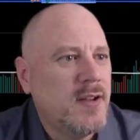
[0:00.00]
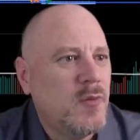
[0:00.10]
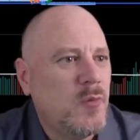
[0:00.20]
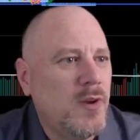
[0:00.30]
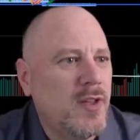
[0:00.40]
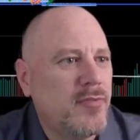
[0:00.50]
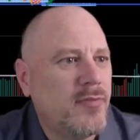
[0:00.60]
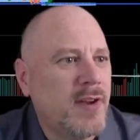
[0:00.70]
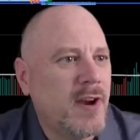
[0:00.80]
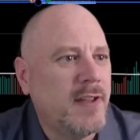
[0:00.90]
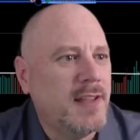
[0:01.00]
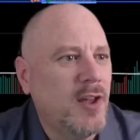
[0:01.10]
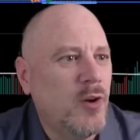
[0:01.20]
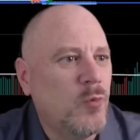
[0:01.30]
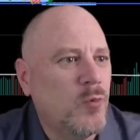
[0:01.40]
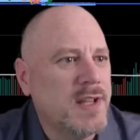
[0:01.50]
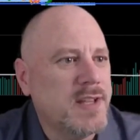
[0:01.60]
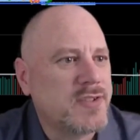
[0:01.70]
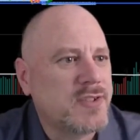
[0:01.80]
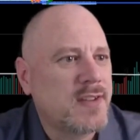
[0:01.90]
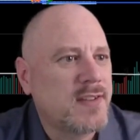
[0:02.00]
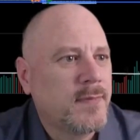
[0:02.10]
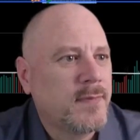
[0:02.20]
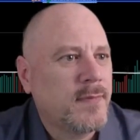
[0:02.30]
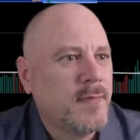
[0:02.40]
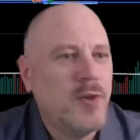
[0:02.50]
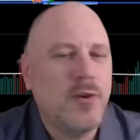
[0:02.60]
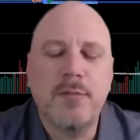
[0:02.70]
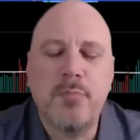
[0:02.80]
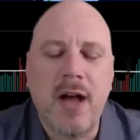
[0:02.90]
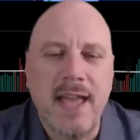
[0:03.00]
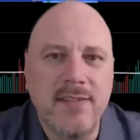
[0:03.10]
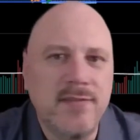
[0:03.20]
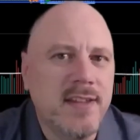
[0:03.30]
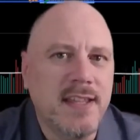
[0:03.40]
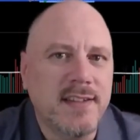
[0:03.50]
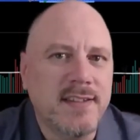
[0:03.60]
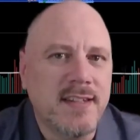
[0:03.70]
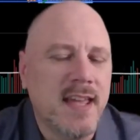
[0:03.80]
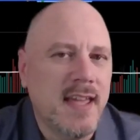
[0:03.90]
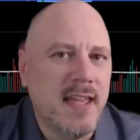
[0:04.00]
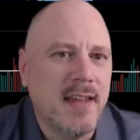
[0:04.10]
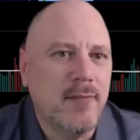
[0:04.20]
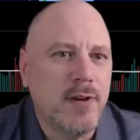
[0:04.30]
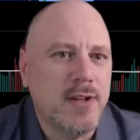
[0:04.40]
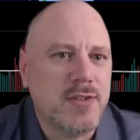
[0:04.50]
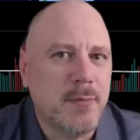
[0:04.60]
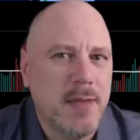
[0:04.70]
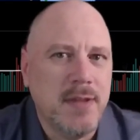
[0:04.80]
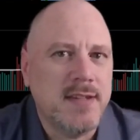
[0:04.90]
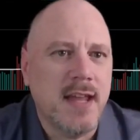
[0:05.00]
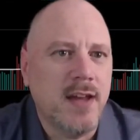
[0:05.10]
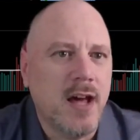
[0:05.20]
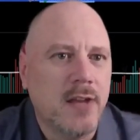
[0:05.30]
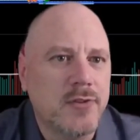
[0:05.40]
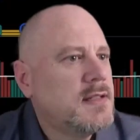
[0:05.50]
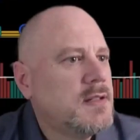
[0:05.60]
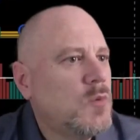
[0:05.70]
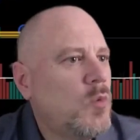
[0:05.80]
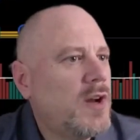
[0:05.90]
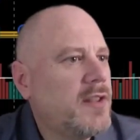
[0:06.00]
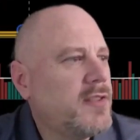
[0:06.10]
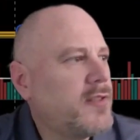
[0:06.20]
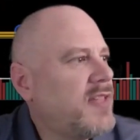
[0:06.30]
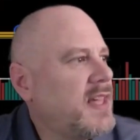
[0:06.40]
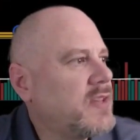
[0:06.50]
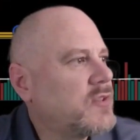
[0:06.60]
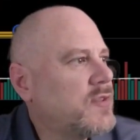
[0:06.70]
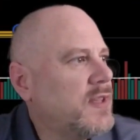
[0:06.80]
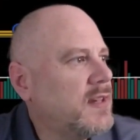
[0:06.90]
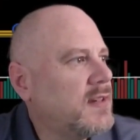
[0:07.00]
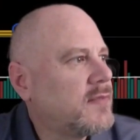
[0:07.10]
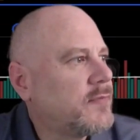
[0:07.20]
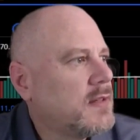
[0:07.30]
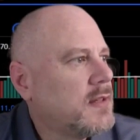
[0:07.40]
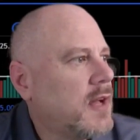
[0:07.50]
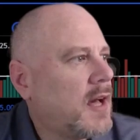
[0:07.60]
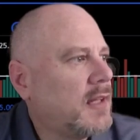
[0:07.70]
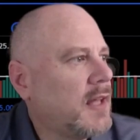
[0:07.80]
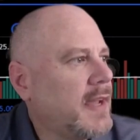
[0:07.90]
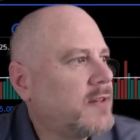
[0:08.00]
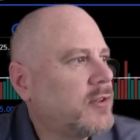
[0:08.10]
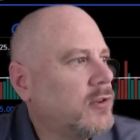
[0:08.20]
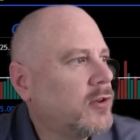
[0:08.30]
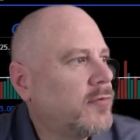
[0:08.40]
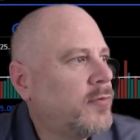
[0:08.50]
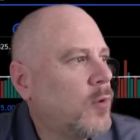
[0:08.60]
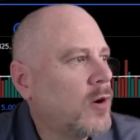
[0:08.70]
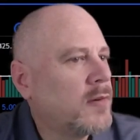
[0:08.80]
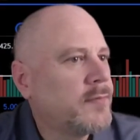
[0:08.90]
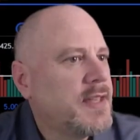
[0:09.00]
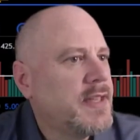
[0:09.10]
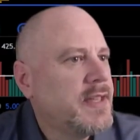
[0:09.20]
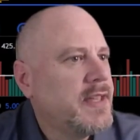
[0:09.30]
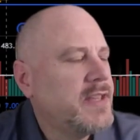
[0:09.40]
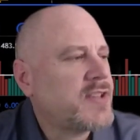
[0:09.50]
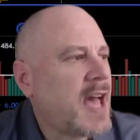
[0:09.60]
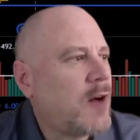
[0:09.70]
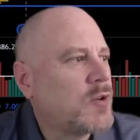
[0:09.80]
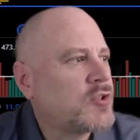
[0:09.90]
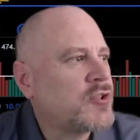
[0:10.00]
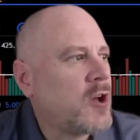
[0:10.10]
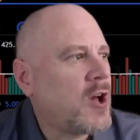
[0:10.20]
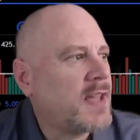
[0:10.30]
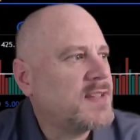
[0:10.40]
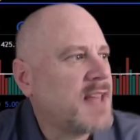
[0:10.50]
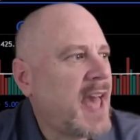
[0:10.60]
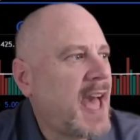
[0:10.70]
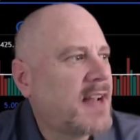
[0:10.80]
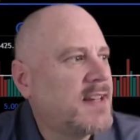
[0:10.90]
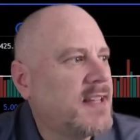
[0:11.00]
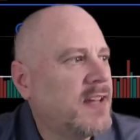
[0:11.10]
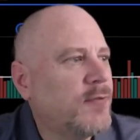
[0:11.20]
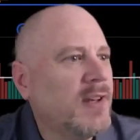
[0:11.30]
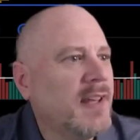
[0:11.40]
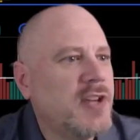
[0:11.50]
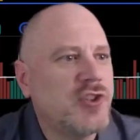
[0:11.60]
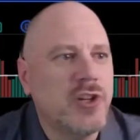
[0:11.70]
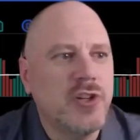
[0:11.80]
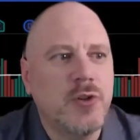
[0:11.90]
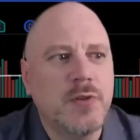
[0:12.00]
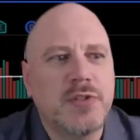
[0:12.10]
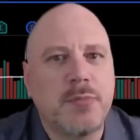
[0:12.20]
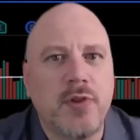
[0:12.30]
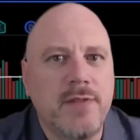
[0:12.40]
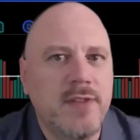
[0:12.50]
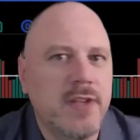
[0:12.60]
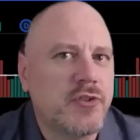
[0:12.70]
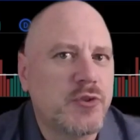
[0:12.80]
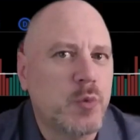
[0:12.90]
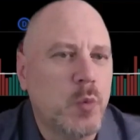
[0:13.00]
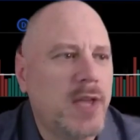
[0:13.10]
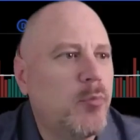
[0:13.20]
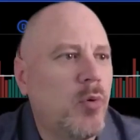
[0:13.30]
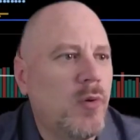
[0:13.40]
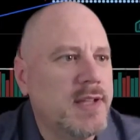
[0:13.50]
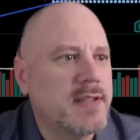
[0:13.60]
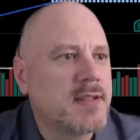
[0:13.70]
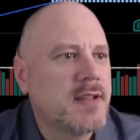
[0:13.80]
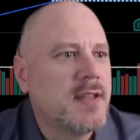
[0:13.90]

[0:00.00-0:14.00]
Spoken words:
with very low risk, you could buy Nvidia today and risk maybe $10 a share. One of the things that I like to look for is how a stock is acting in relation to its previous swing points.